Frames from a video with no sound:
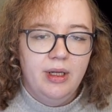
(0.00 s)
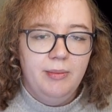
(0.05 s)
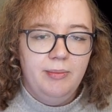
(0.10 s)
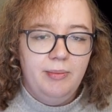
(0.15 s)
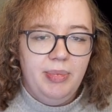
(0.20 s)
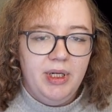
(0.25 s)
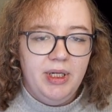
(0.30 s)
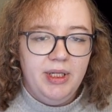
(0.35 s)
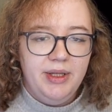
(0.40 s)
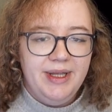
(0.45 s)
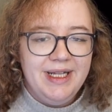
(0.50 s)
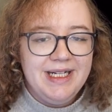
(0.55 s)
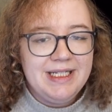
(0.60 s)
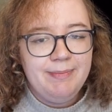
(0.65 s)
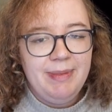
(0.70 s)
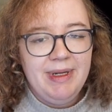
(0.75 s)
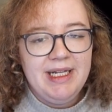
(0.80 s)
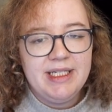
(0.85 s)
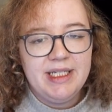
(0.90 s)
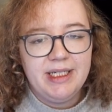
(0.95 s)
But this
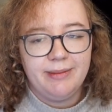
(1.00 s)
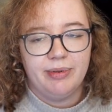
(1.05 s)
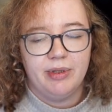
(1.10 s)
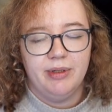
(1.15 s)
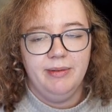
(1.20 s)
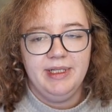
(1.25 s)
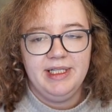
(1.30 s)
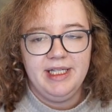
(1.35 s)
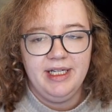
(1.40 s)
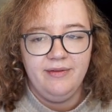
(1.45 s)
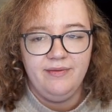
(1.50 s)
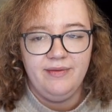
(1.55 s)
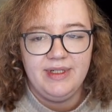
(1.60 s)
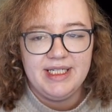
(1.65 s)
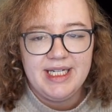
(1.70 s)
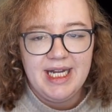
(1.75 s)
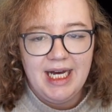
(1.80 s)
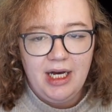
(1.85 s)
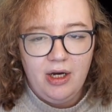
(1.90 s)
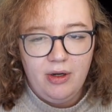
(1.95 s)
basic primitive
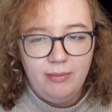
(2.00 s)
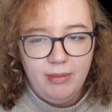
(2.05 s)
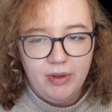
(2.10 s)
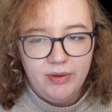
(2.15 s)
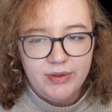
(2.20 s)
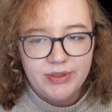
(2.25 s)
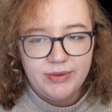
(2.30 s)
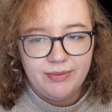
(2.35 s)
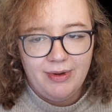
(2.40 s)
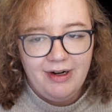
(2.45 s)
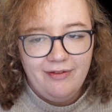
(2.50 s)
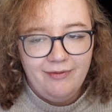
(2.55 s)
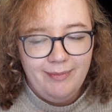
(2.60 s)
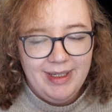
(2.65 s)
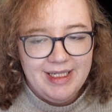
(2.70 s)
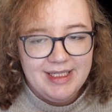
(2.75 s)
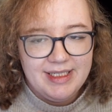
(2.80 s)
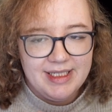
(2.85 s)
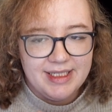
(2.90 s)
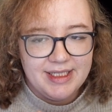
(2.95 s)
is how most
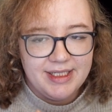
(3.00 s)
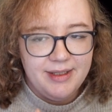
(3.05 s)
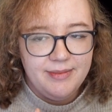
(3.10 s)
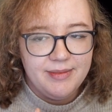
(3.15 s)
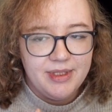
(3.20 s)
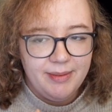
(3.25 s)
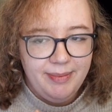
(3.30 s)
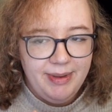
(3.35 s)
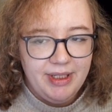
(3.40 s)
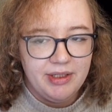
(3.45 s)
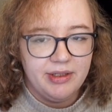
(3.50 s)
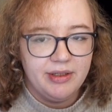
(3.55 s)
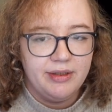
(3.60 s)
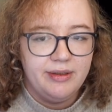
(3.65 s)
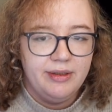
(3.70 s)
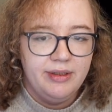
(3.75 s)
Raft-based systems are built.